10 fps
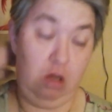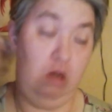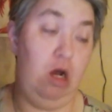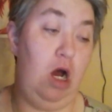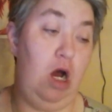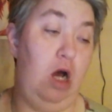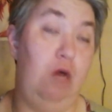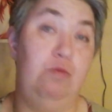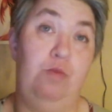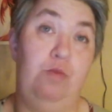
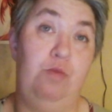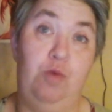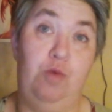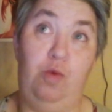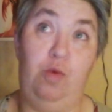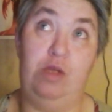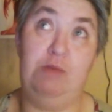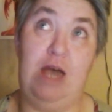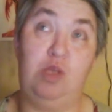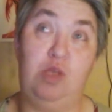um, th this
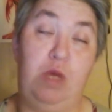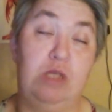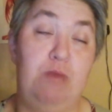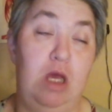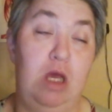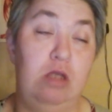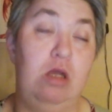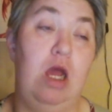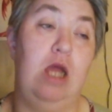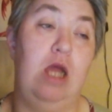past week's been
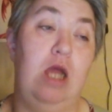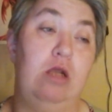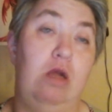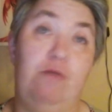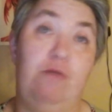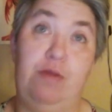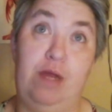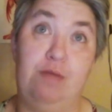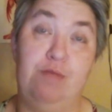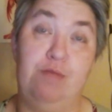and everything.
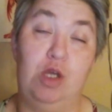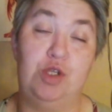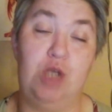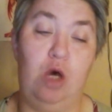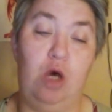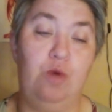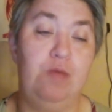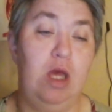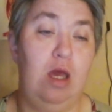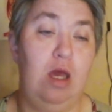So,
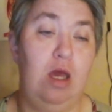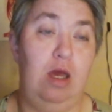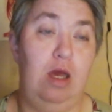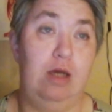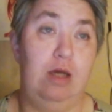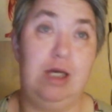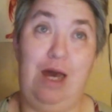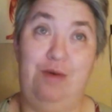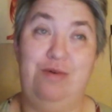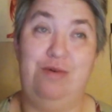yeah,
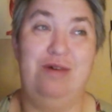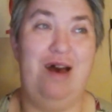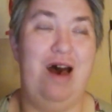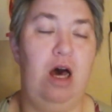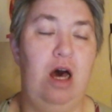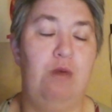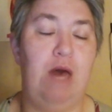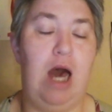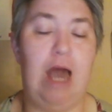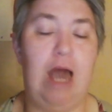um,
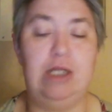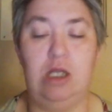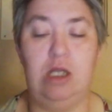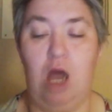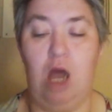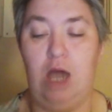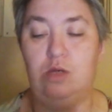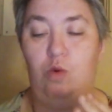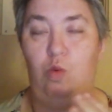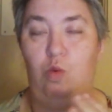I did not
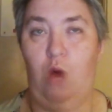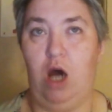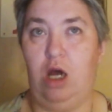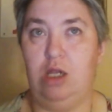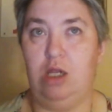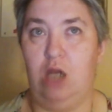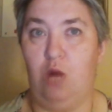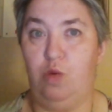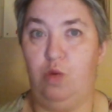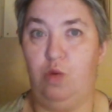wa- I did
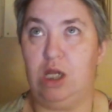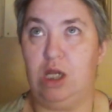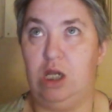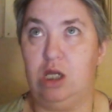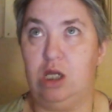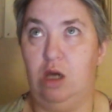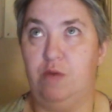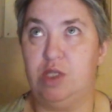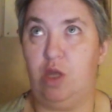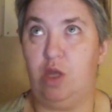not read any of
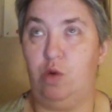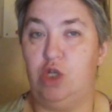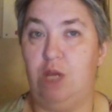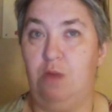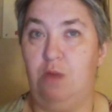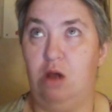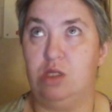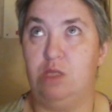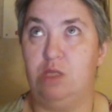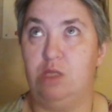Sarah J.
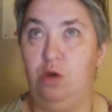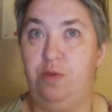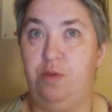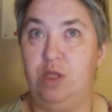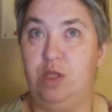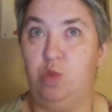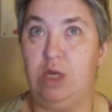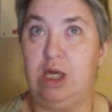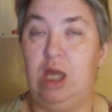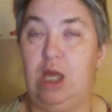Maas's book this
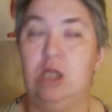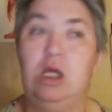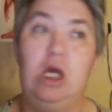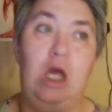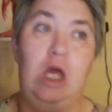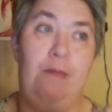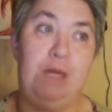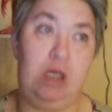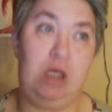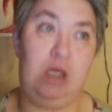weekend
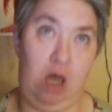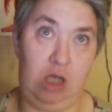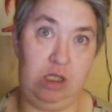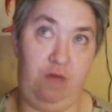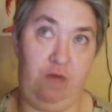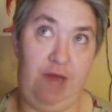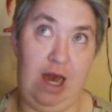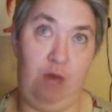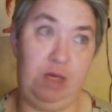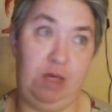because of
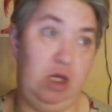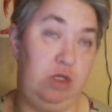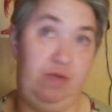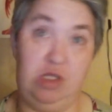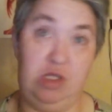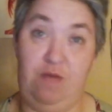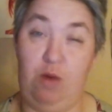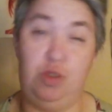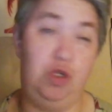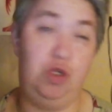how because of the stuff I
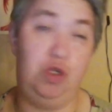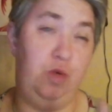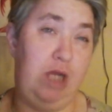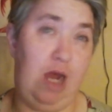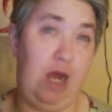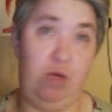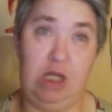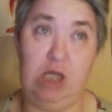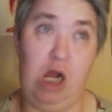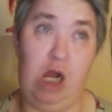was doing, how dead
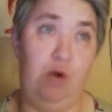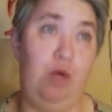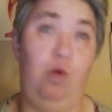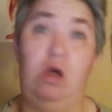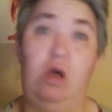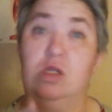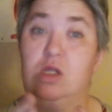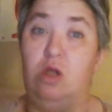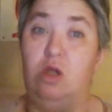tired I was, and